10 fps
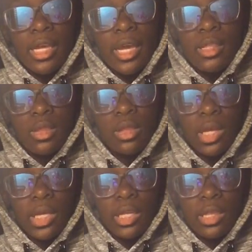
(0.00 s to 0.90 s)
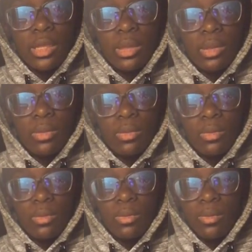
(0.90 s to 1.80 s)
as long as
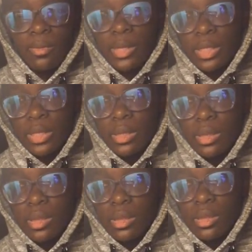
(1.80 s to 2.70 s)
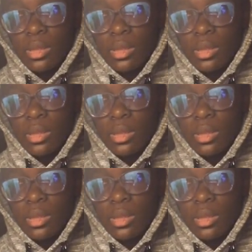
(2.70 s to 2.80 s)
we just